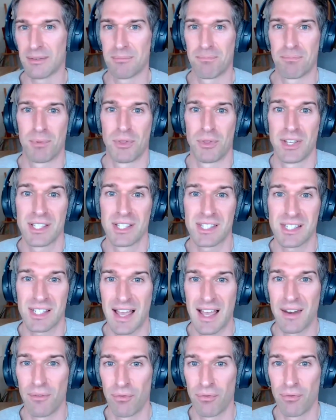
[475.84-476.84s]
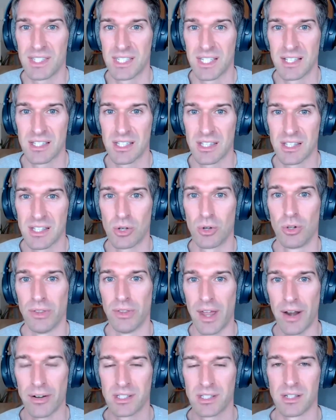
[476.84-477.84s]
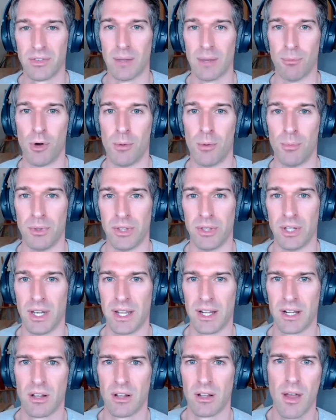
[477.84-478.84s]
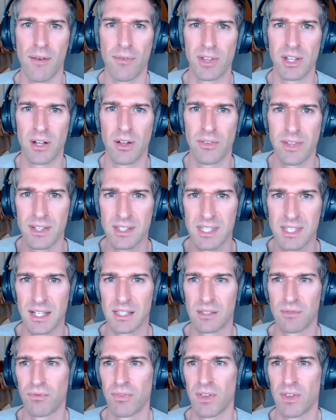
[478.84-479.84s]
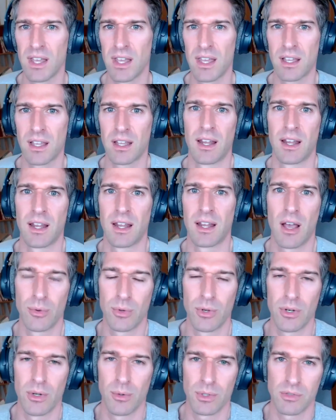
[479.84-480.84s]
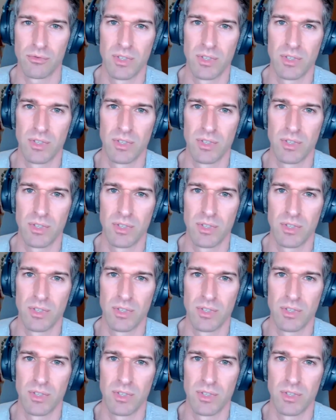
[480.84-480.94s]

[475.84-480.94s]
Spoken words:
but this kind of feeds into this whole narrative at the moment that, like, oh, everything on the internet's fake, and like, how do we know what's